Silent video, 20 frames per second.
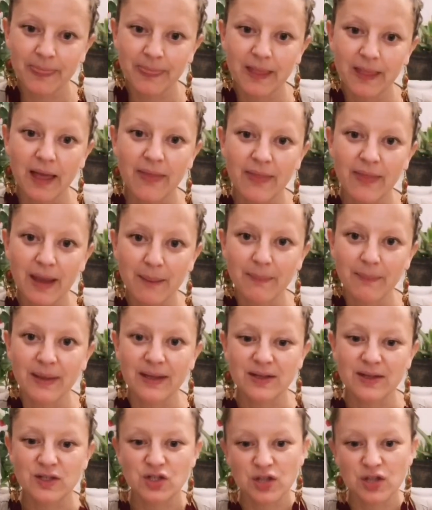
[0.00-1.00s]
And that
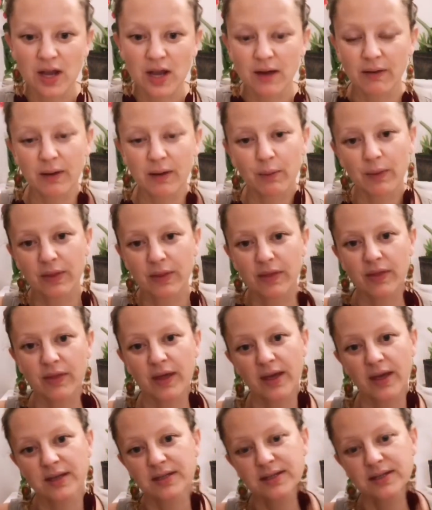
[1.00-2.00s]
means sharing with
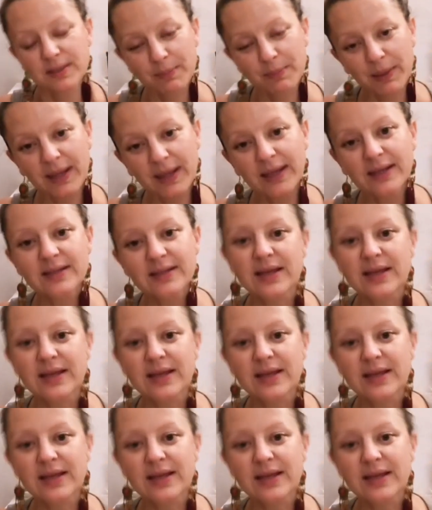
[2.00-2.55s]
their siblings,